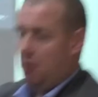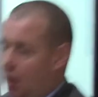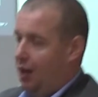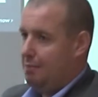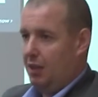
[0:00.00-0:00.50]

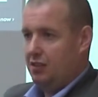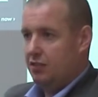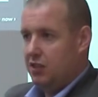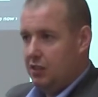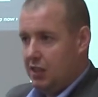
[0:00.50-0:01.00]
a massive
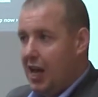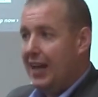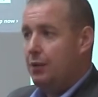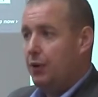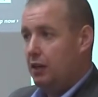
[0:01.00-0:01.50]
city
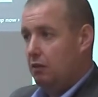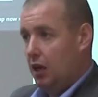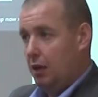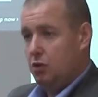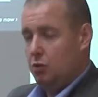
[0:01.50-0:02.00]
anyway,
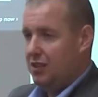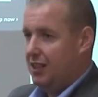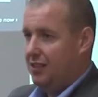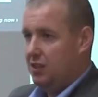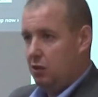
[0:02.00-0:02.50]
so it's
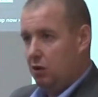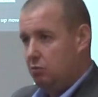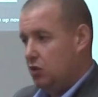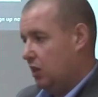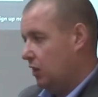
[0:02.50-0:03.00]
easy to
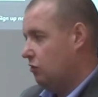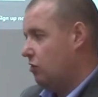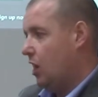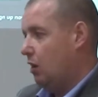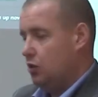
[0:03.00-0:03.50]
get
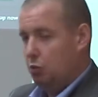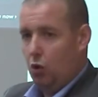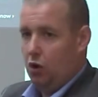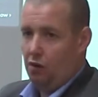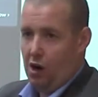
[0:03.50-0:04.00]
around, to
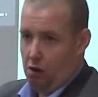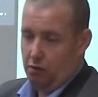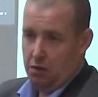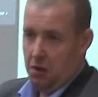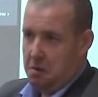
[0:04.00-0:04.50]
walk around,
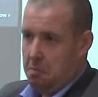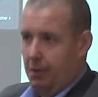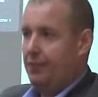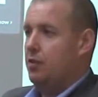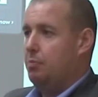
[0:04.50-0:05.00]

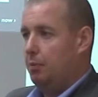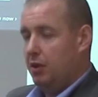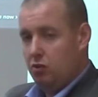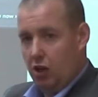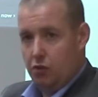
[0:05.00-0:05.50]
plenty of public
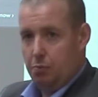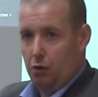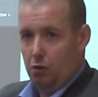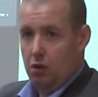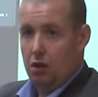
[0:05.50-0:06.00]

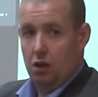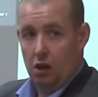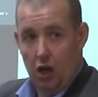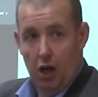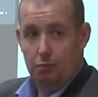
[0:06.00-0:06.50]
transport.
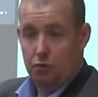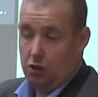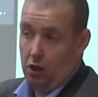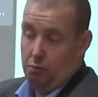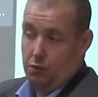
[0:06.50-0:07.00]

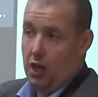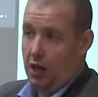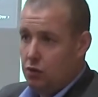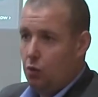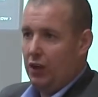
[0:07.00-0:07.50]
So yeah,
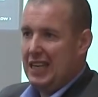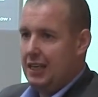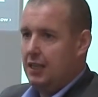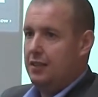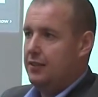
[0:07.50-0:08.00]
it's quite
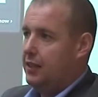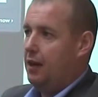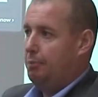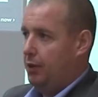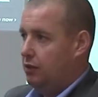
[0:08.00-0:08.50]
easy
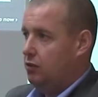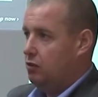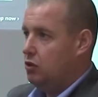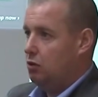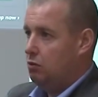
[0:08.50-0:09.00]
campus
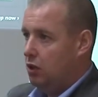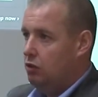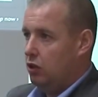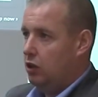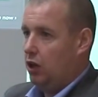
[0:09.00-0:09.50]

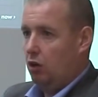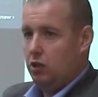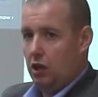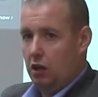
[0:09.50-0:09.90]
to negotiate